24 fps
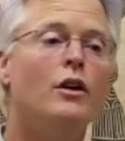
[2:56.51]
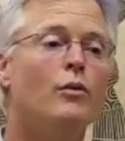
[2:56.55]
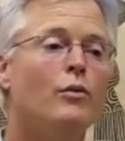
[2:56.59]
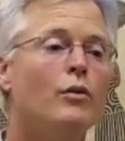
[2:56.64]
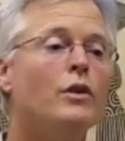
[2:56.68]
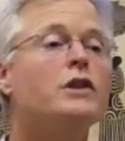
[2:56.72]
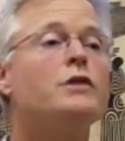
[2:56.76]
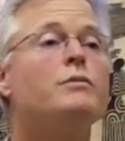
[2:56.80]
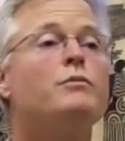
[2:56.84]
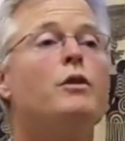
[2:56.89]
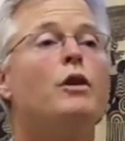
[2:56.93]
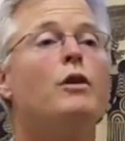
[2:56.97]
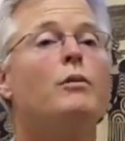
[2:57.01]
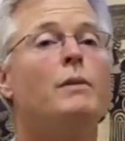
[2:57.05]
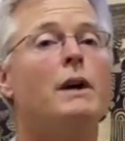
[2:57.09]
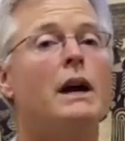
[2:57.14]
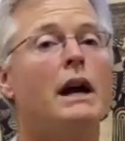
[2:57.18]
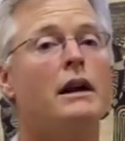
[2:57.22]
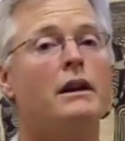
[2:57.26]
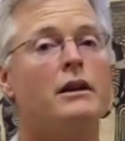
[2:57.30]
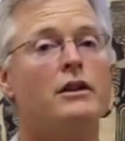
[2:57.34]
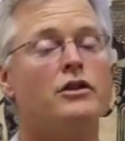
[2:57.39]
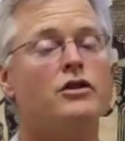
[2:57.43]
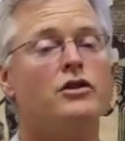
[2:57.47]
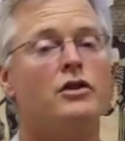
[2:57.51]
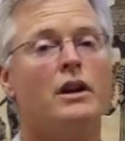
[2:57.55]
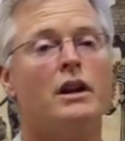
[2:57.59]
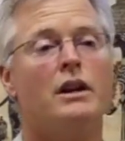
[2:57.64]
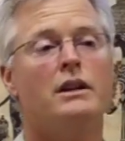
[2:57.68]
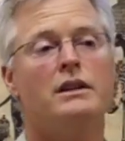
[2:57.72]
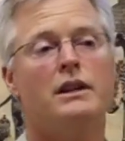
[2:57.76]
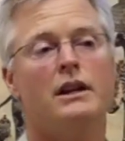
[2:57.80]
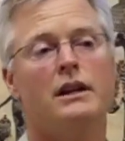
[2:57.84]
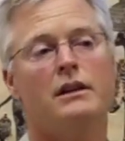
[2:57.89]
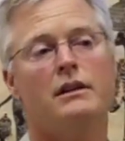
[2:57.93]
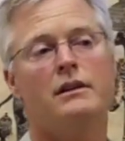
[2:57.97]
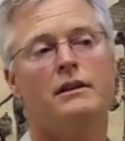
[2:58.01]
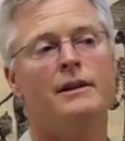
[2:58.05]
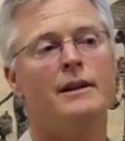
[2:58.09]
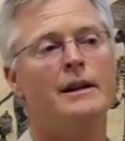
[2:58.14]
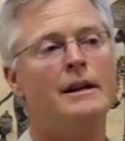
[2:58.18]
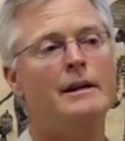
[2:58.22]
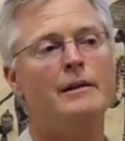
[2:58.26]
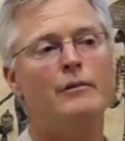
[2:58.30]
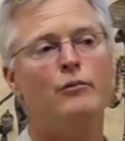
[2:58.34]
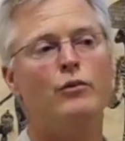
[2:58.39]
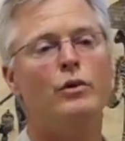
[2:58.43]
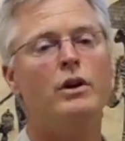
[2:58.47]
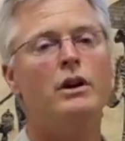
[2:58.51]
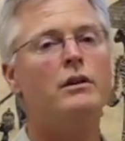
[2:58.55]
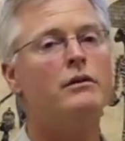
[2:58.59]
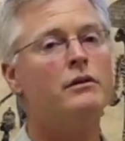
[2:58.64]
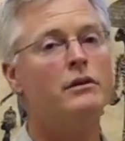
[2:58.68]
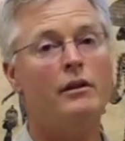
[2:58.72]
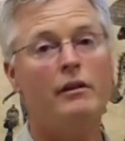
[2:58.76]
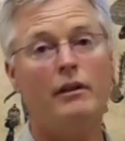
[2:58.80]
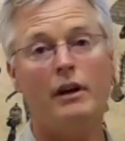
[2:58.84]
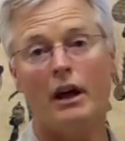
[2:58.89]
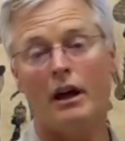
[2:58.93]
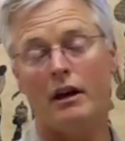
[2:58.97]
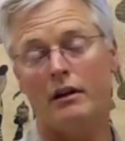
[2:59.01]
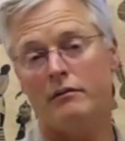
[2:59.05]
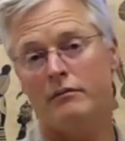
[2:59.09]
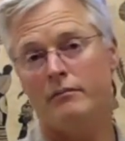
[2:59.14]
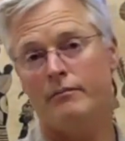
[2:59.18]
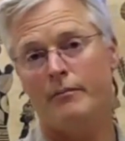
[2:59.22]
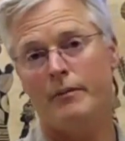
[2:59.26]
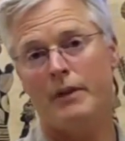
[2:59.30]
Which probiotics should I take? We don't know yet.